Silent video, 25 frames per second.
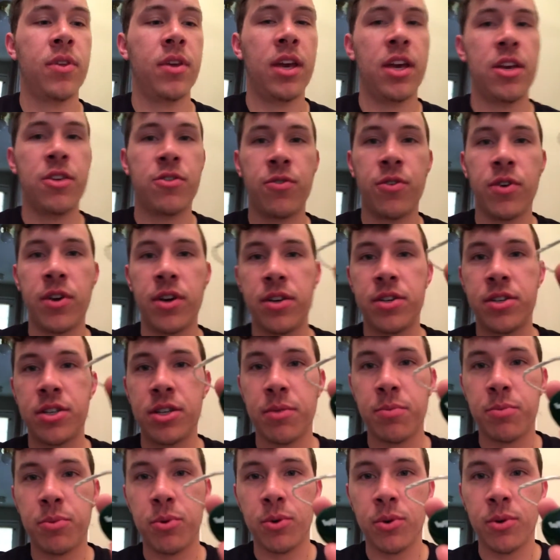it's very
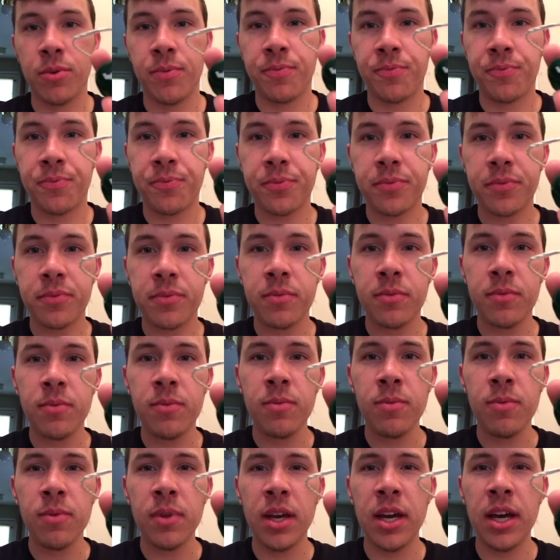simple,
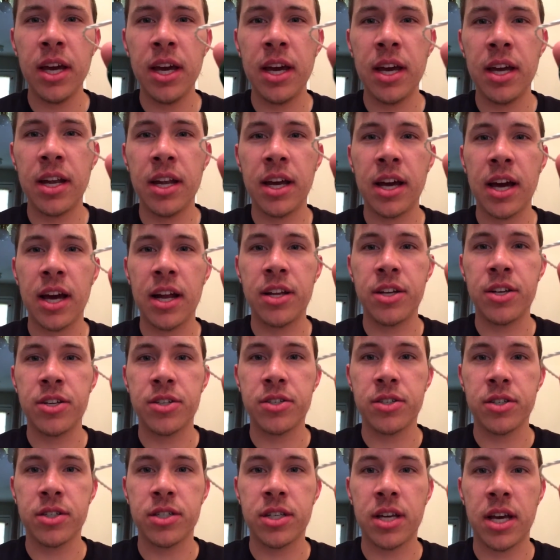and it kind of
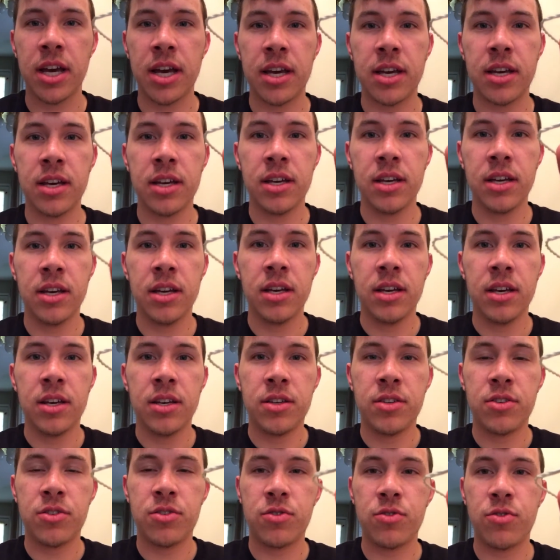just looks like
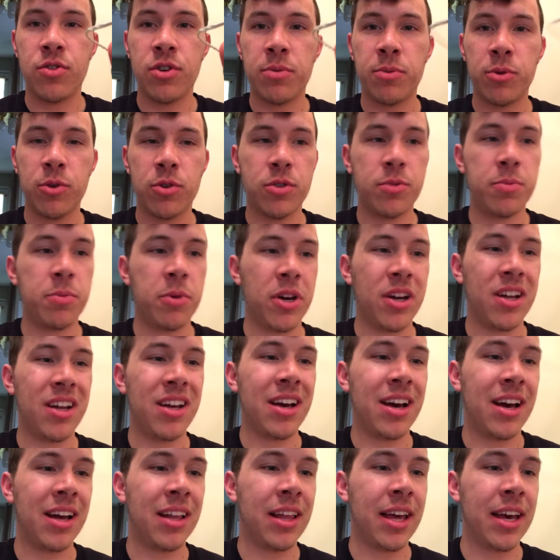scribbles, but
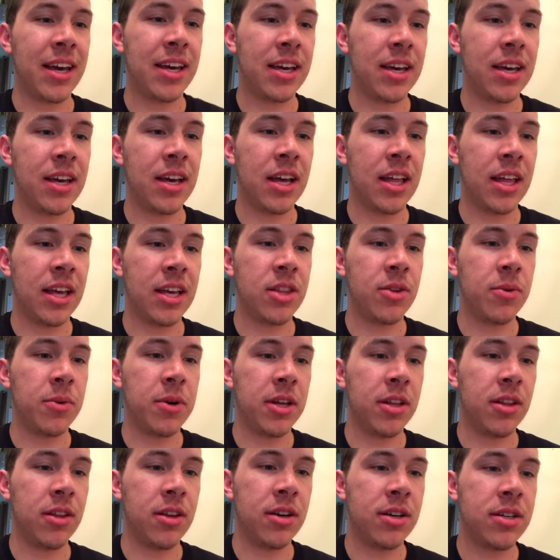I like it. I like the
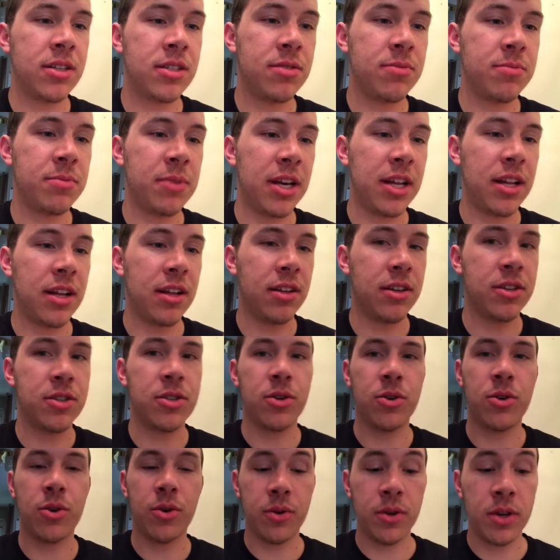way it looks. Man, that
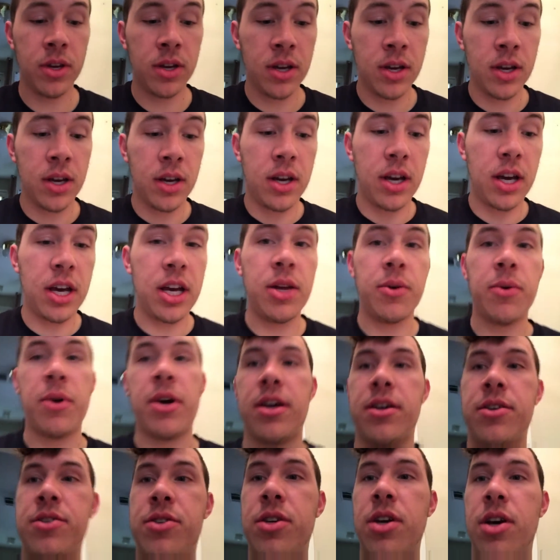looks so cool.
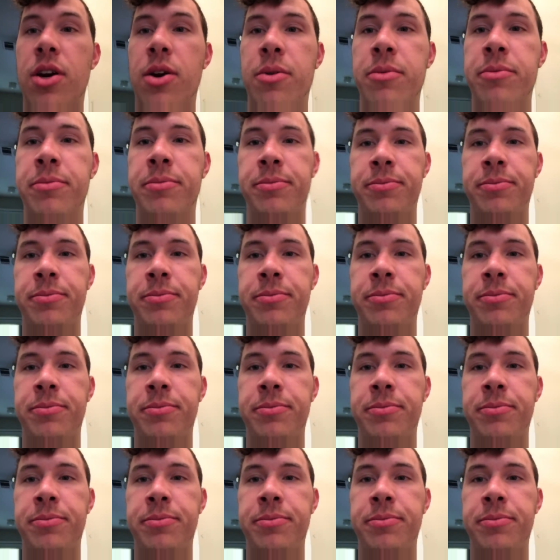Anyway, so.